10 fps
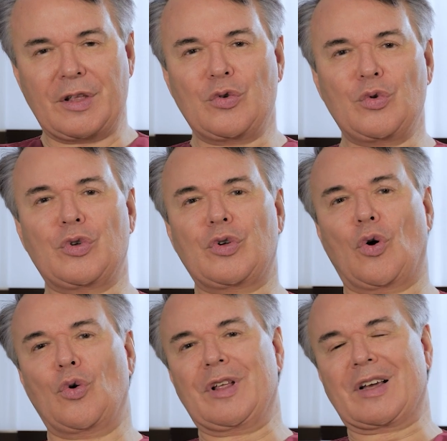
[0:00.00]
they do not
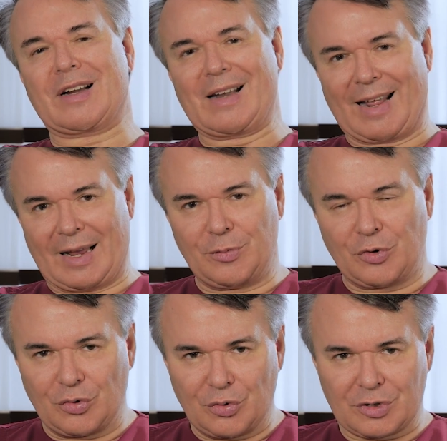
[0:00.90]
only claim
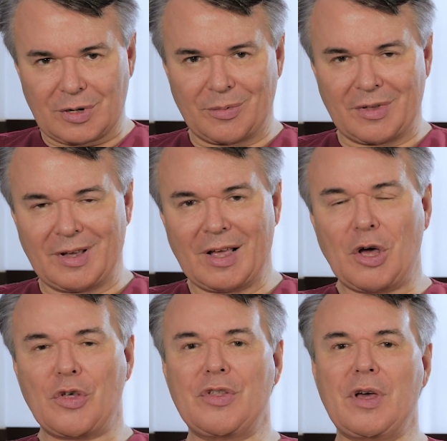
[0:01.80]
to do something,
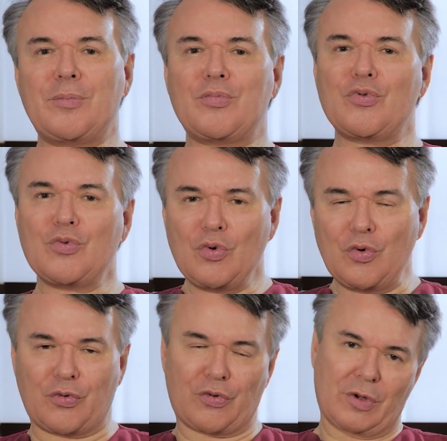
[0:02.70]
they
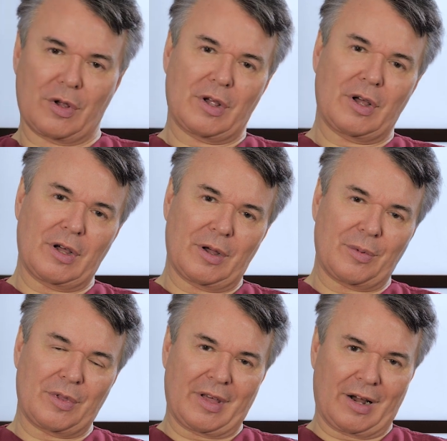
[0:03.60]
prove
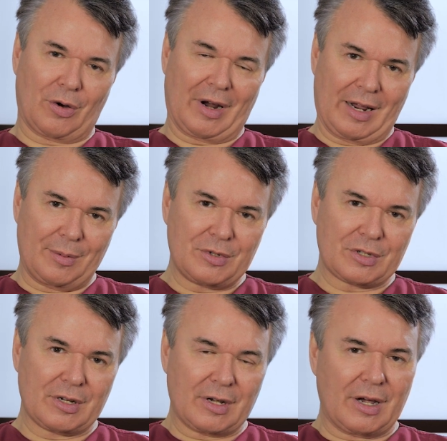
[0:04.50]
their
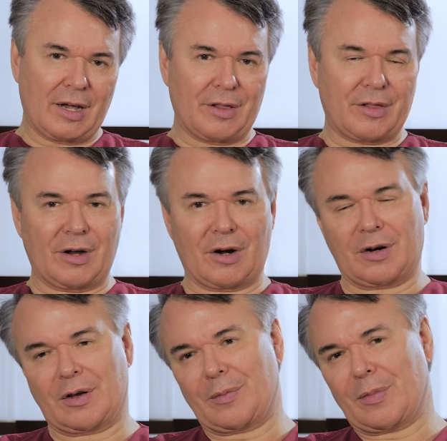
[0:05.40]
aims and
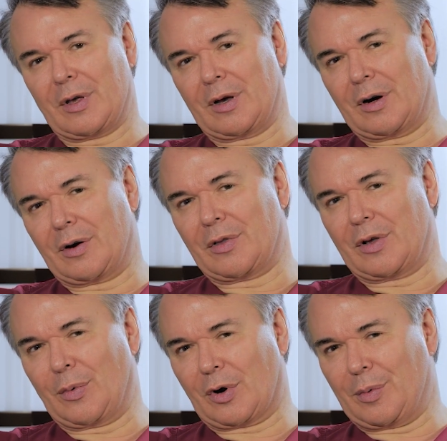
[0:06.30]
their
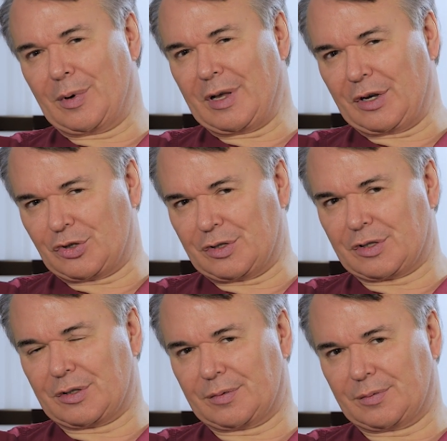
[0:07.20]
recommendations.